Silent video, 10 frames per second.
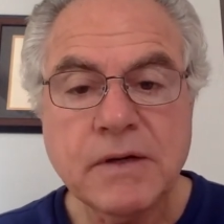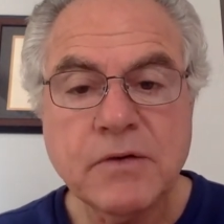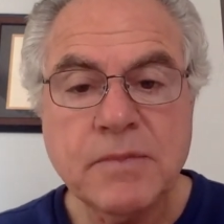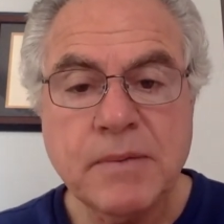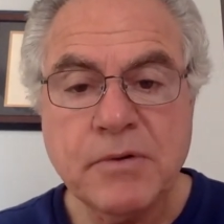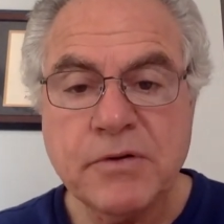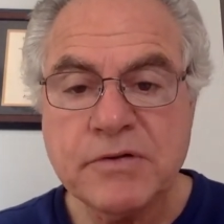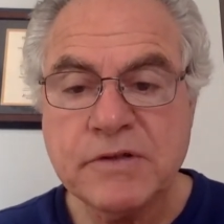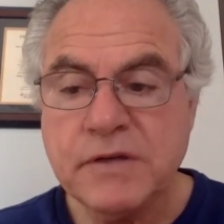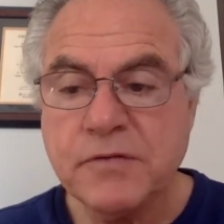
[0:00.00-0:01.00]
Remember, there's
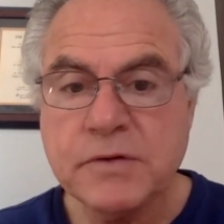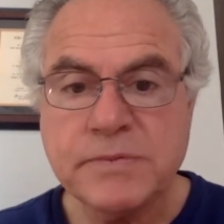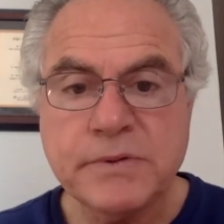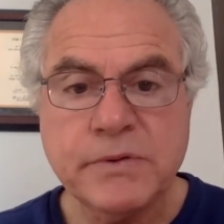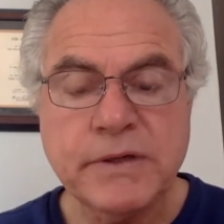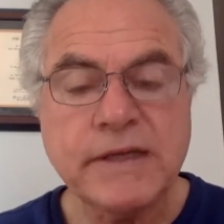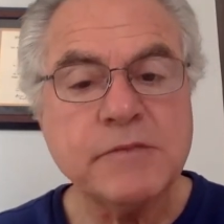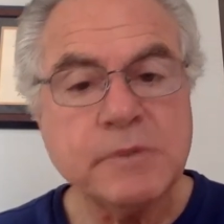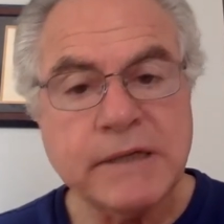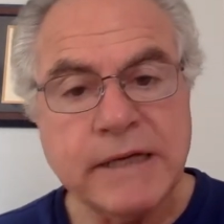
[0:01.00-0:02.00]
a difference between
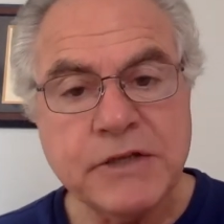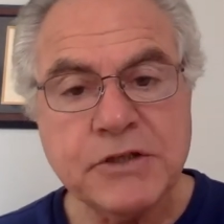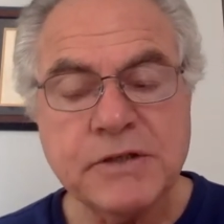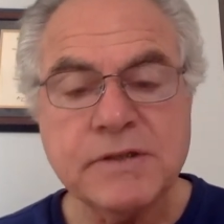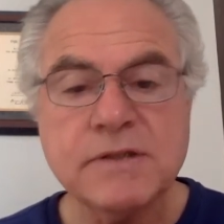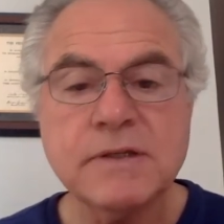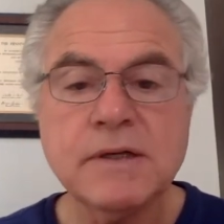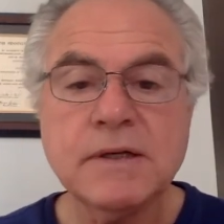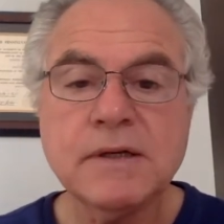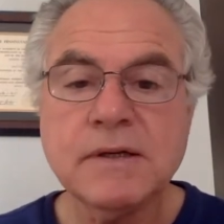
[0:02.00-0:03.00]
explanations.
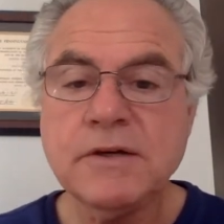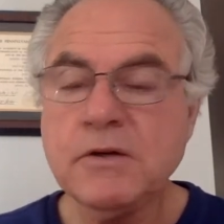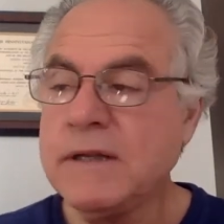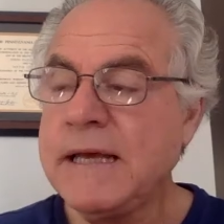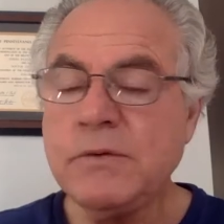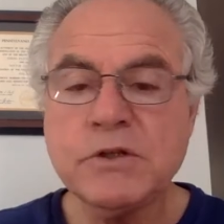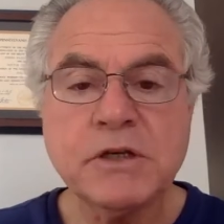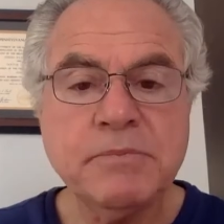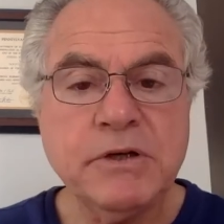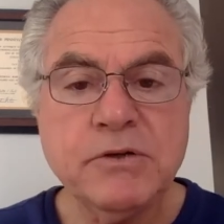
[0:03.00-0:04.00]
You know, language
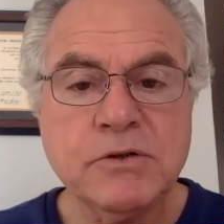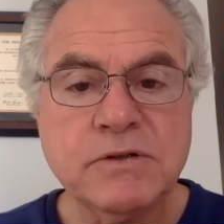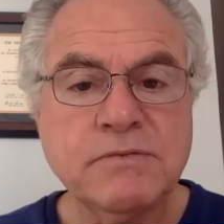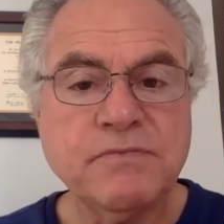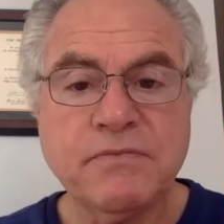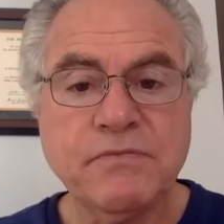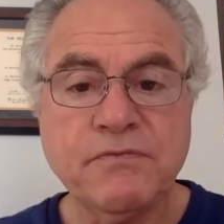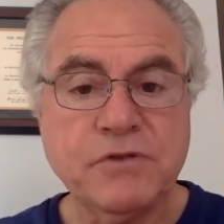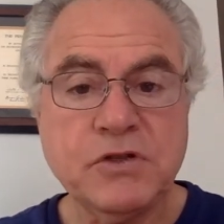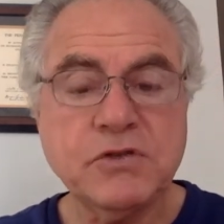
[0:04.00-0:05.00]
can be used
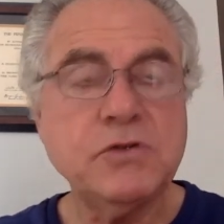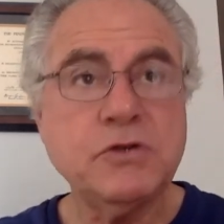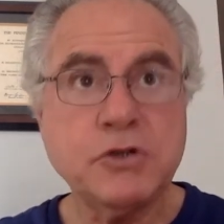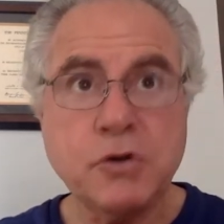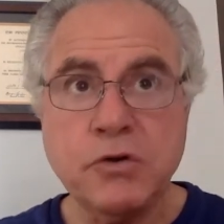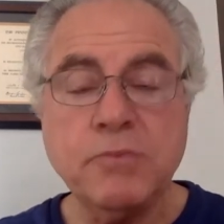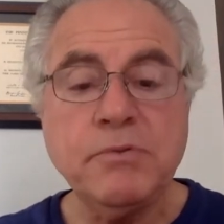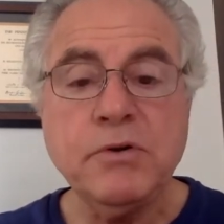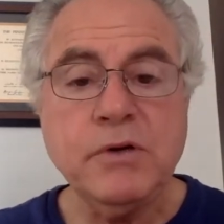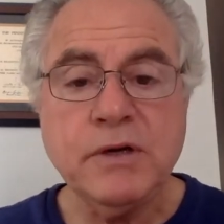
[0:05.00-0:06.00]
just to show the
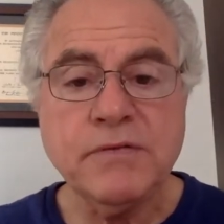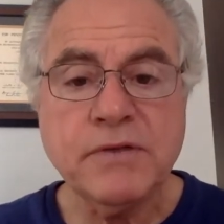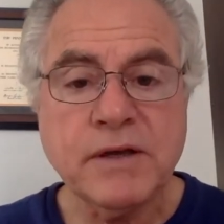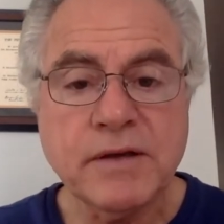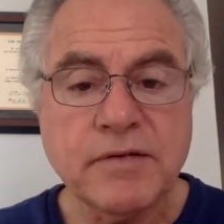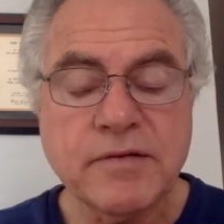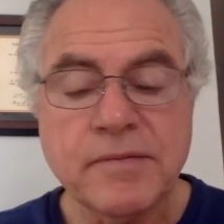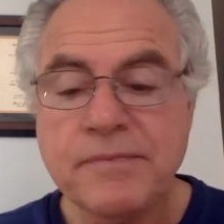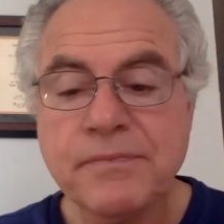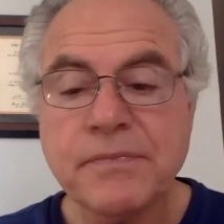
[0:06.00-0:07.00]
beauty of things.
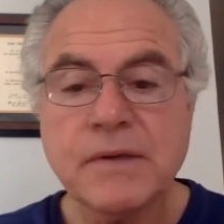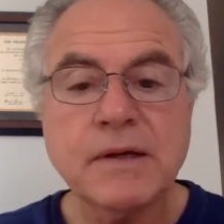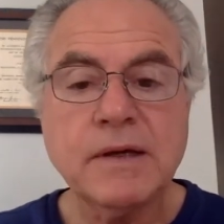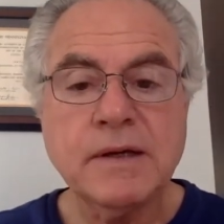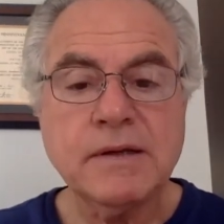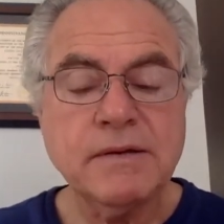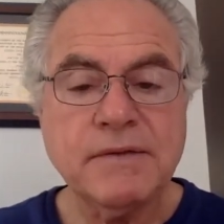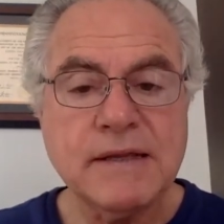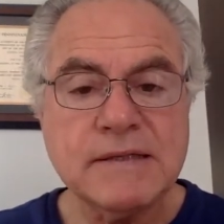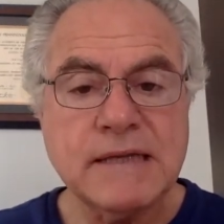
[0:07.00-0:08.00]
And
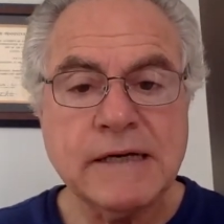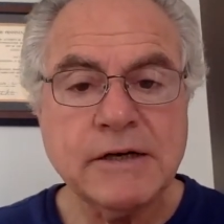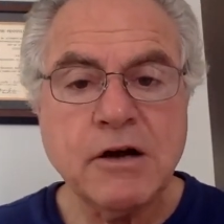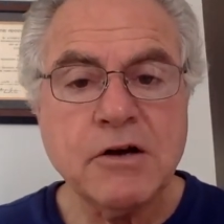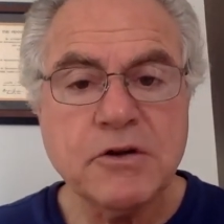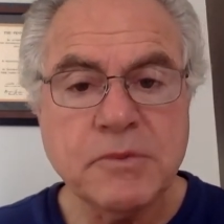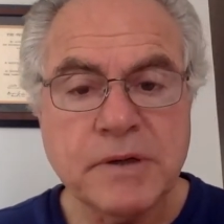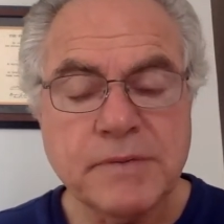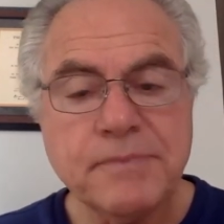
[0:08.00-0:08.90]
that's not an argument.